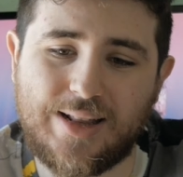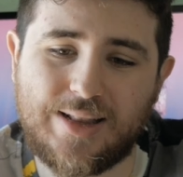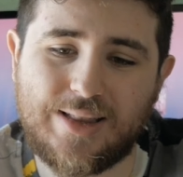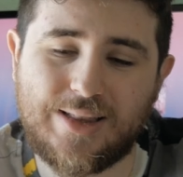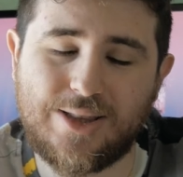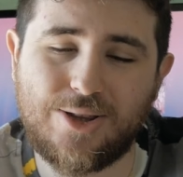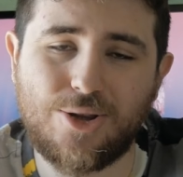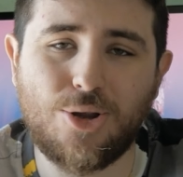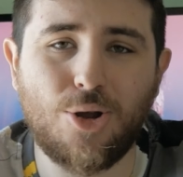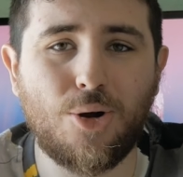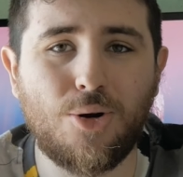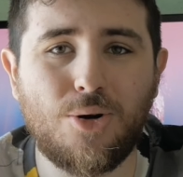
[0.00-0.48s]

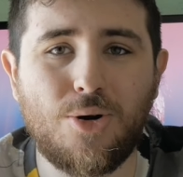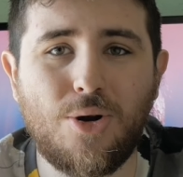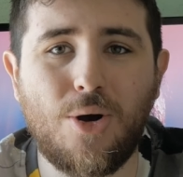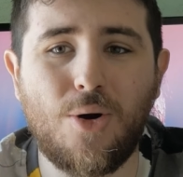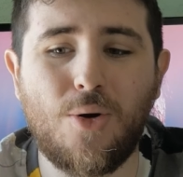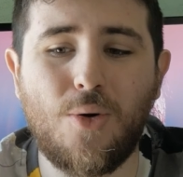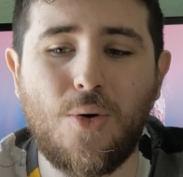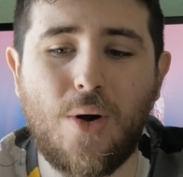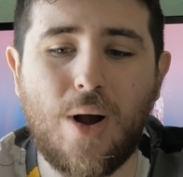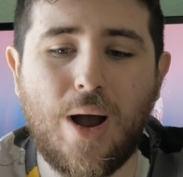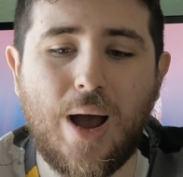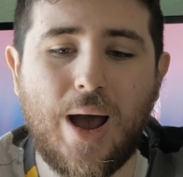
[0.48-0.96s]
don't
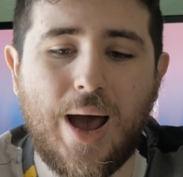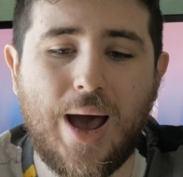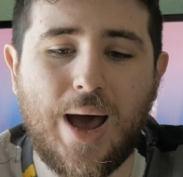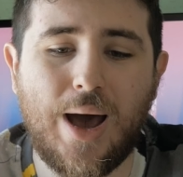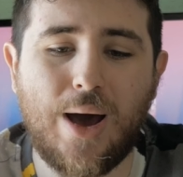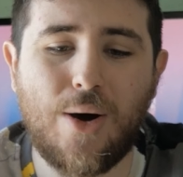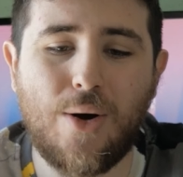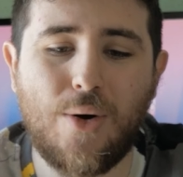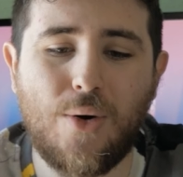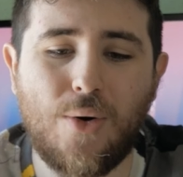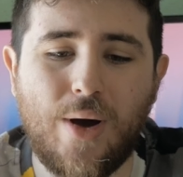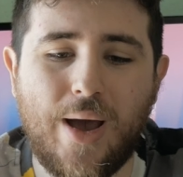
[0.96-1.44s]
know
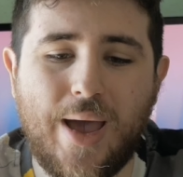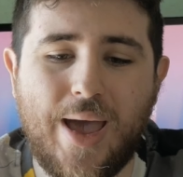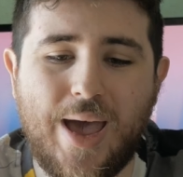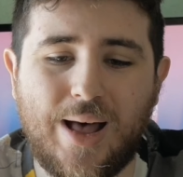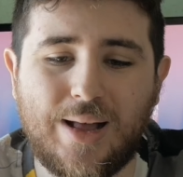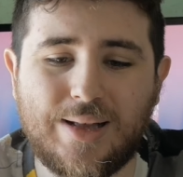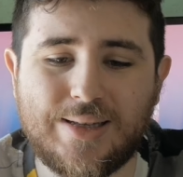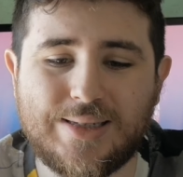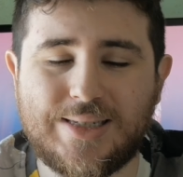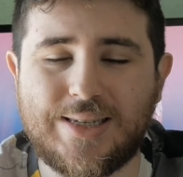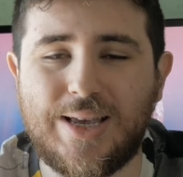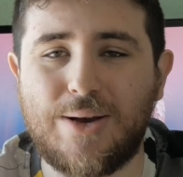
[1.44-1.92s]
how
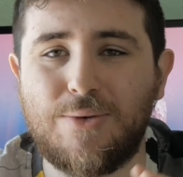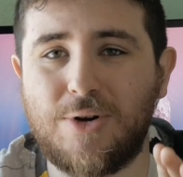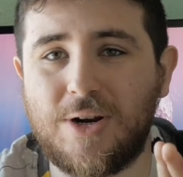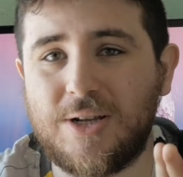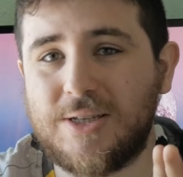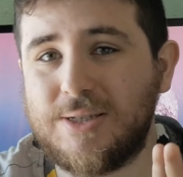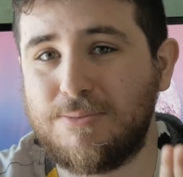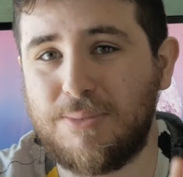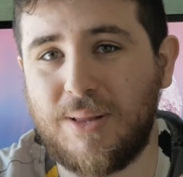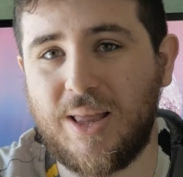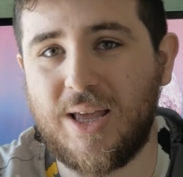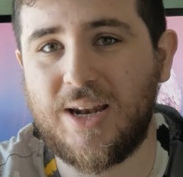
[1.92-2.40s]
else I would
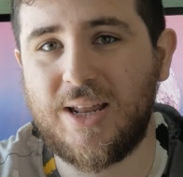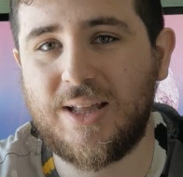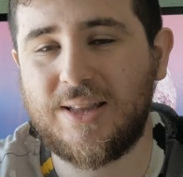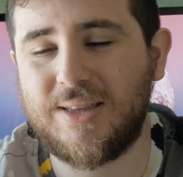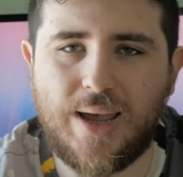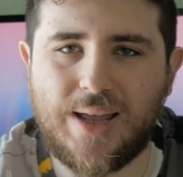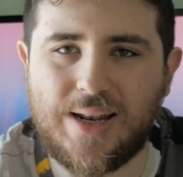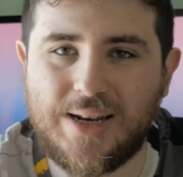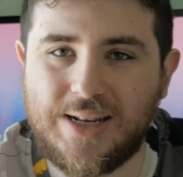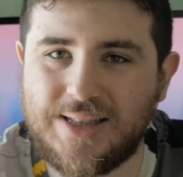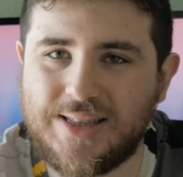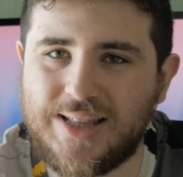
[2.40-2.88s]
explain it.
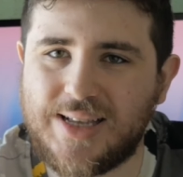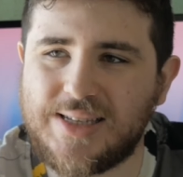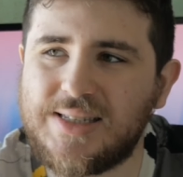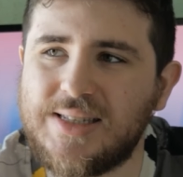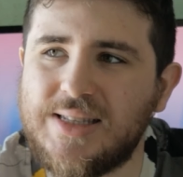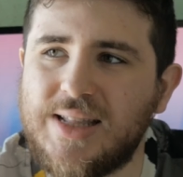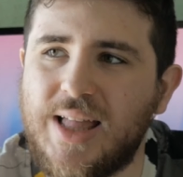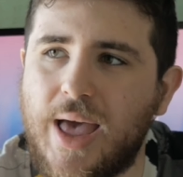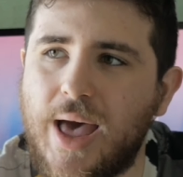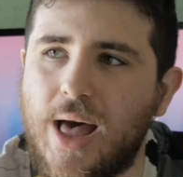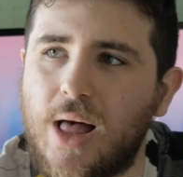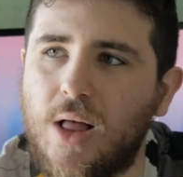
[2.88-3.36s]
And it
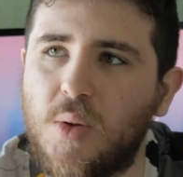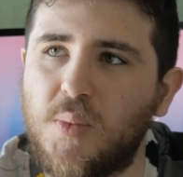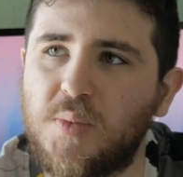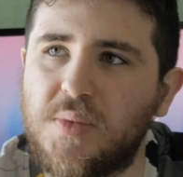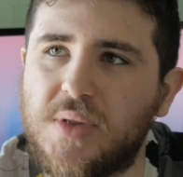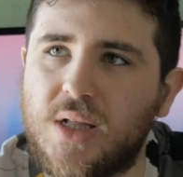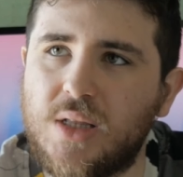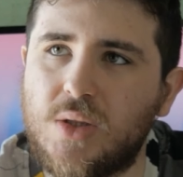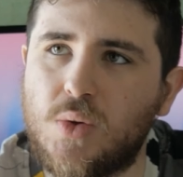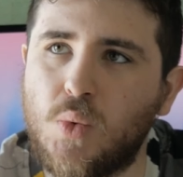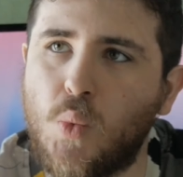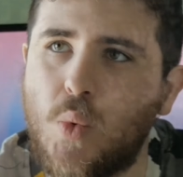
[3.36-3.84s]
doesn't help
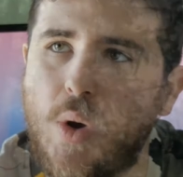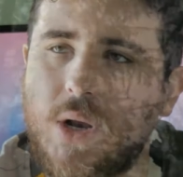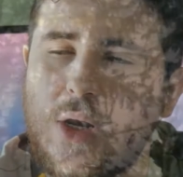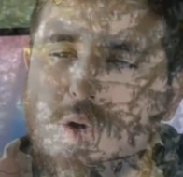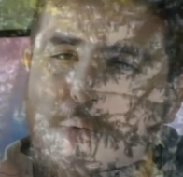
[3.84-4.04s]
that when